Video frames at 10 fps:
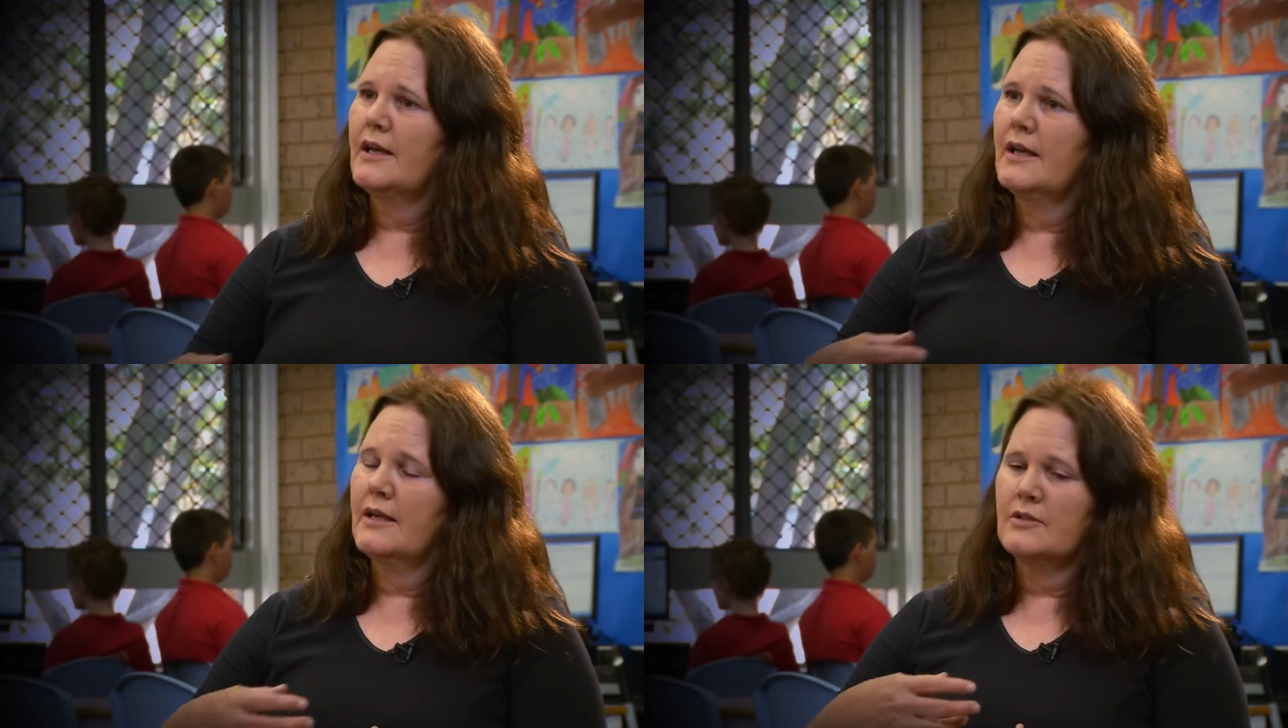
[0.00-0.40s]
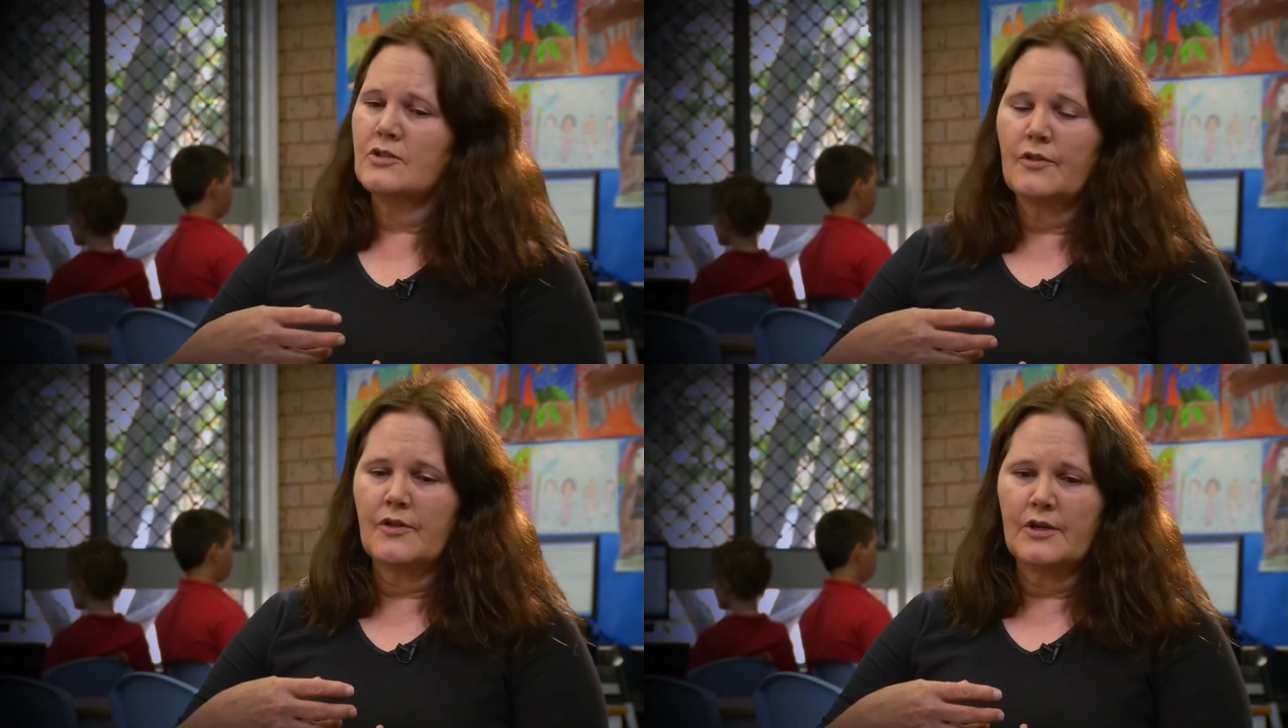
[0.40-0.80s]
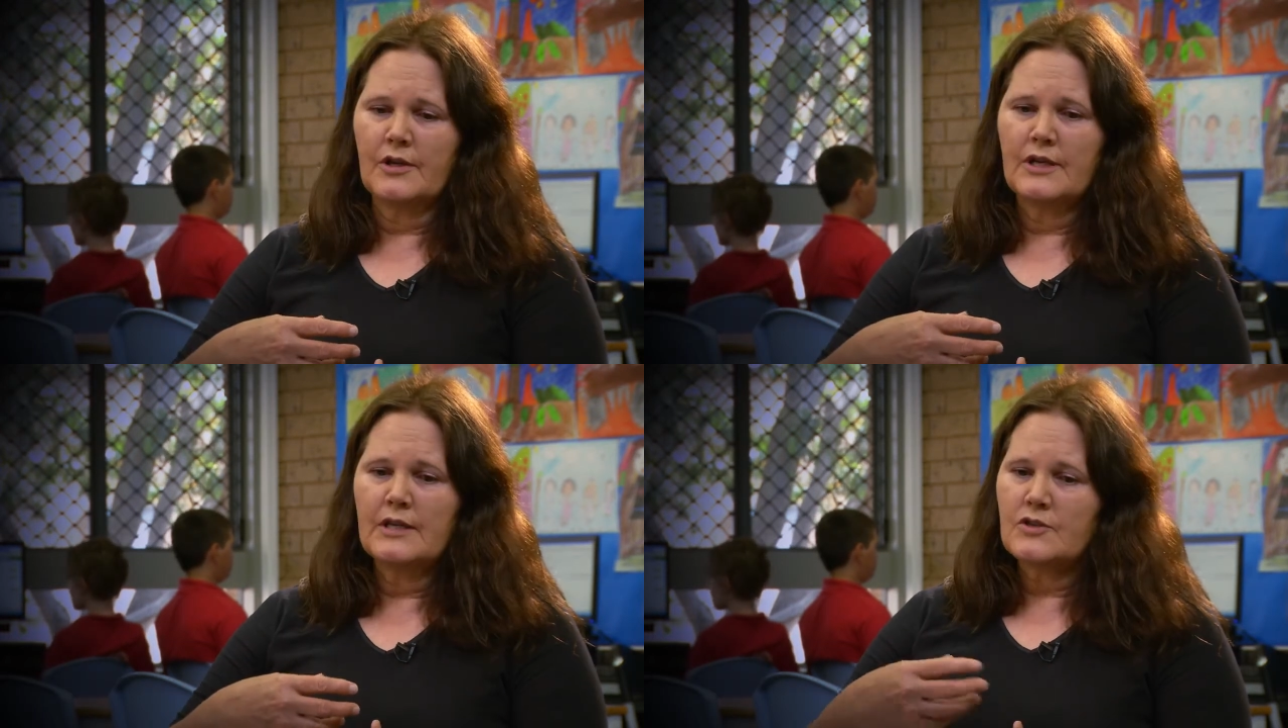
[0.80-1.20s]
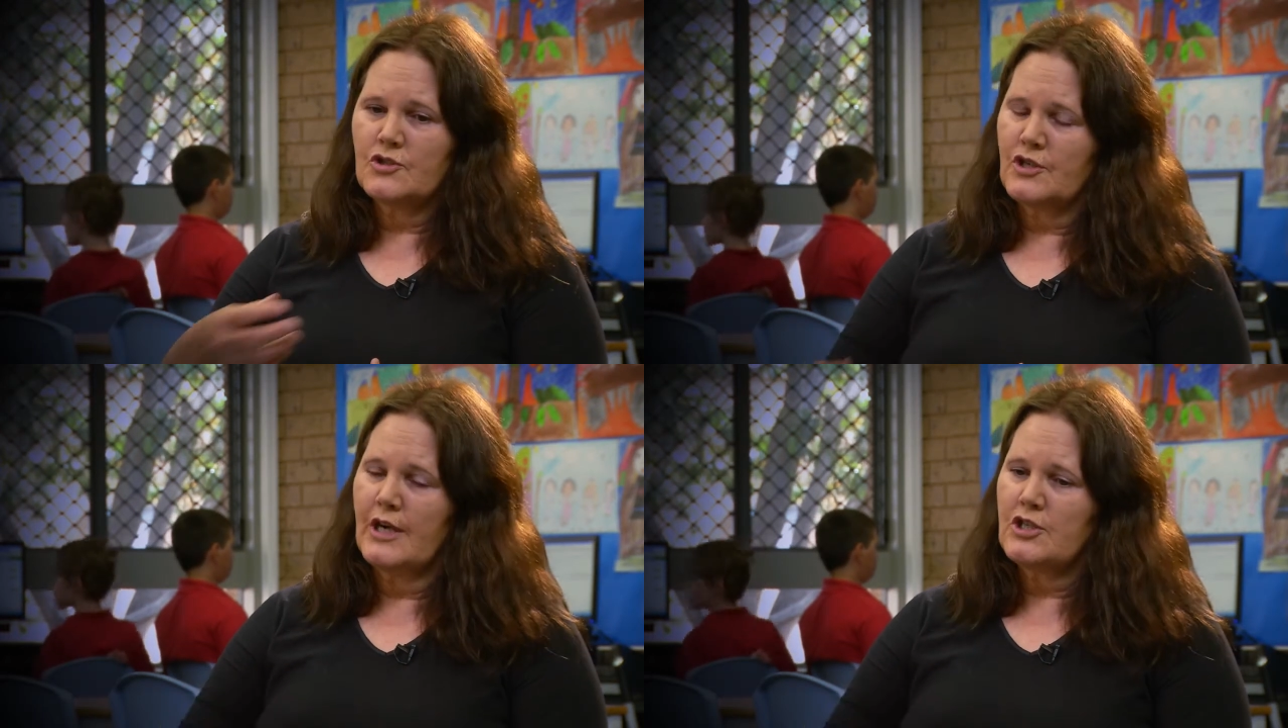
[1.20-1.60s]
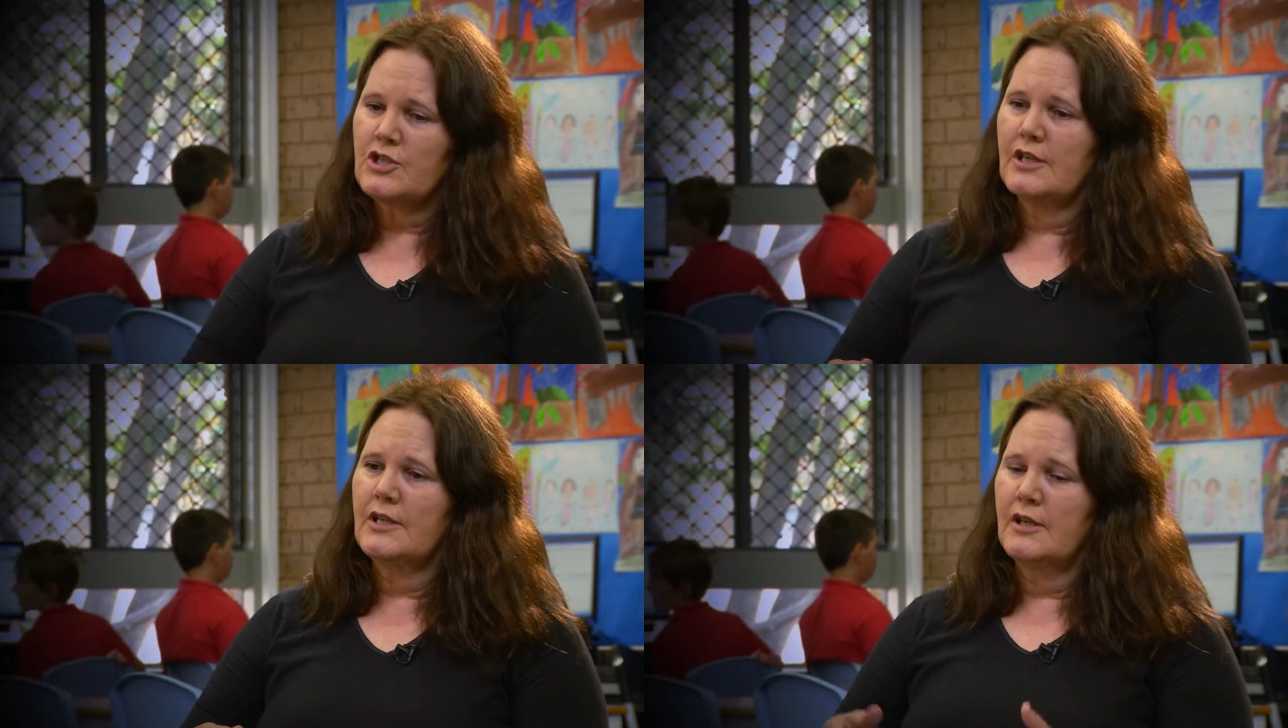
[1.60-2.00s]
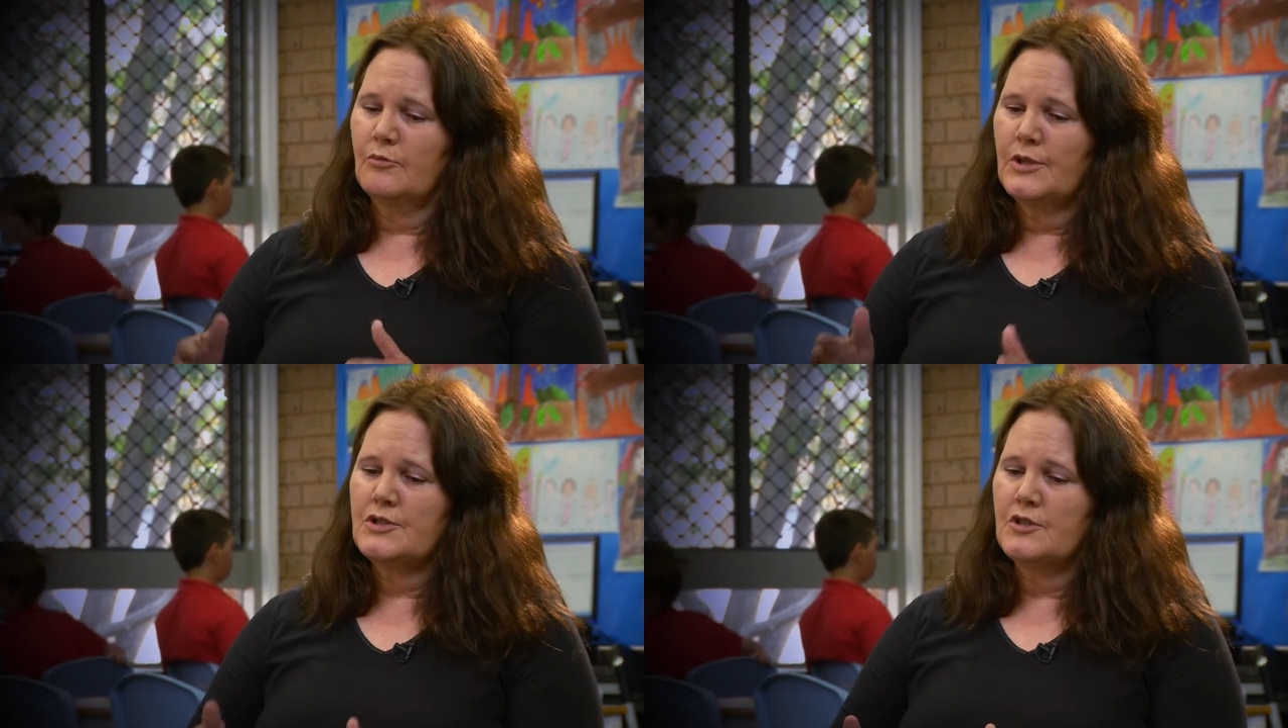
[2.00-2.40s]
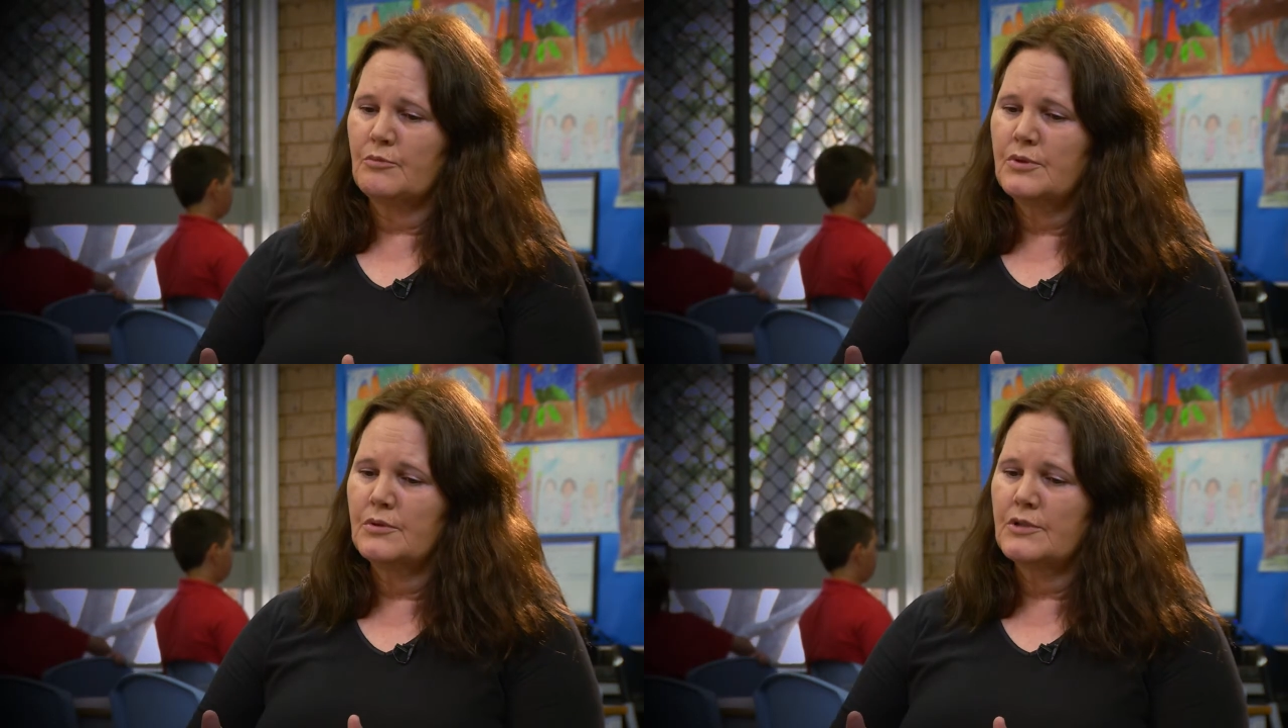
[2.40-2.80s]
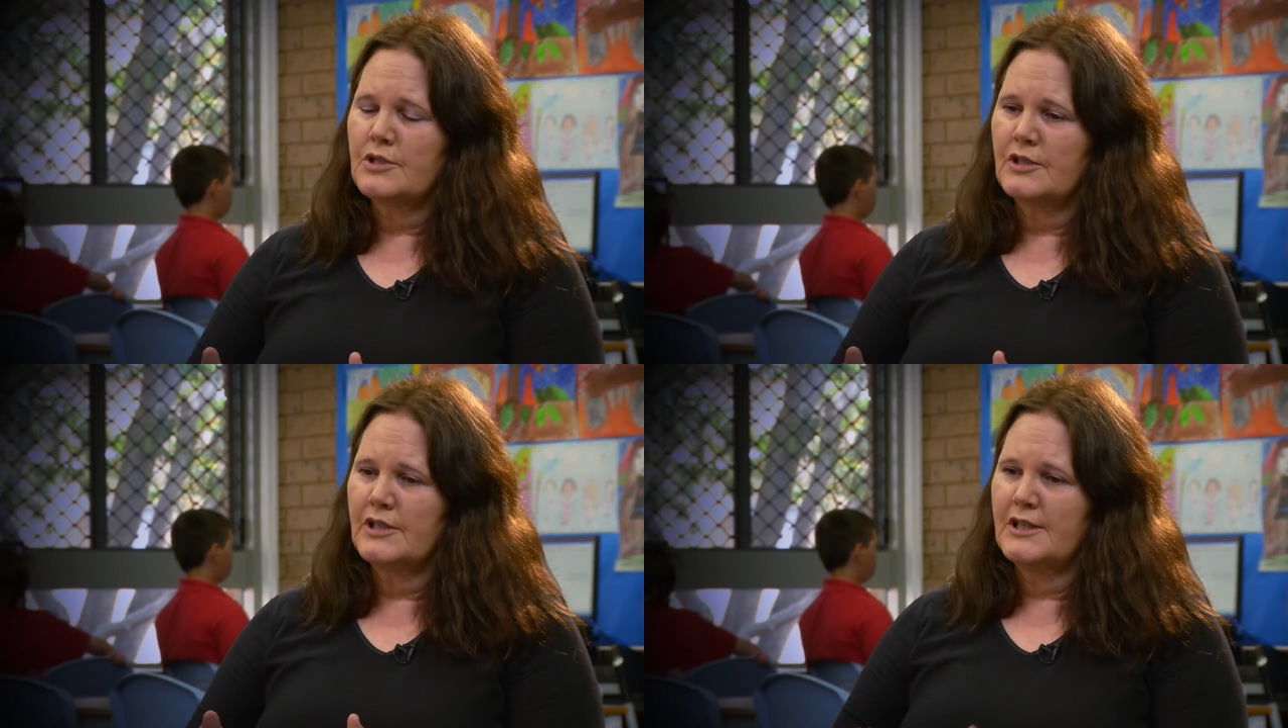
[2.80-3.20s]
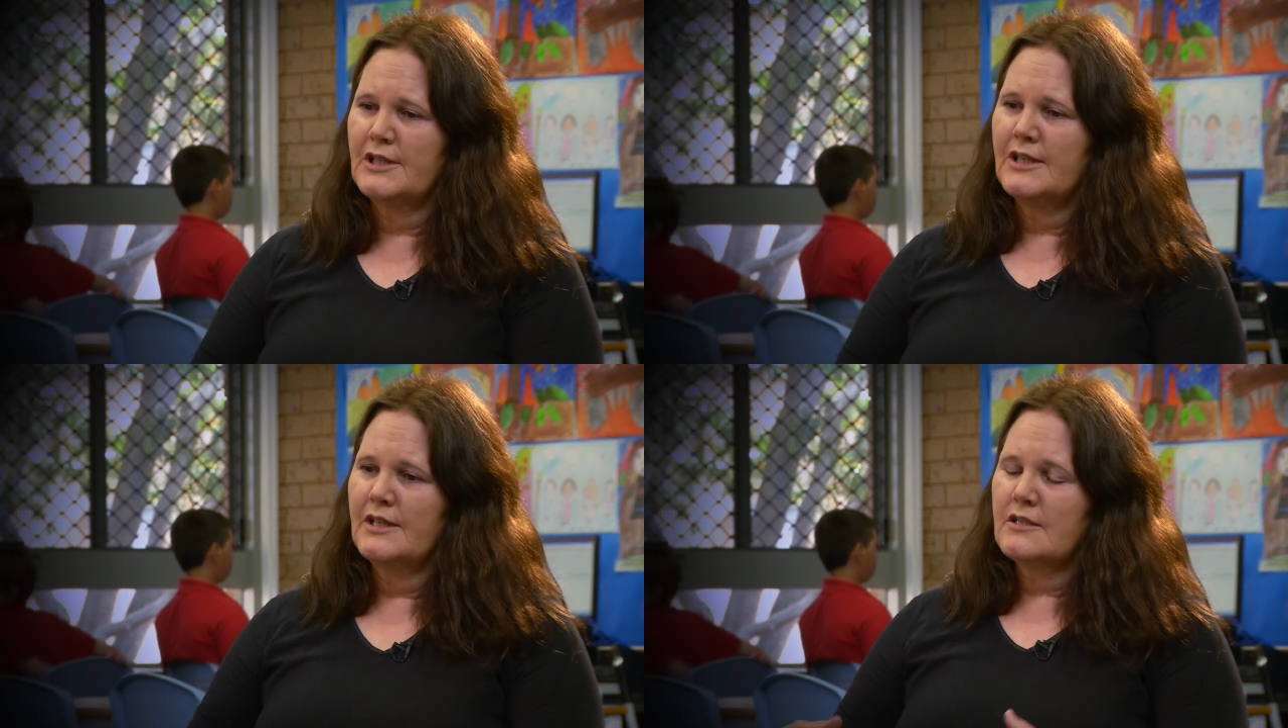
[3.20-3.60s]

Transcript: and the structure, and most importantly,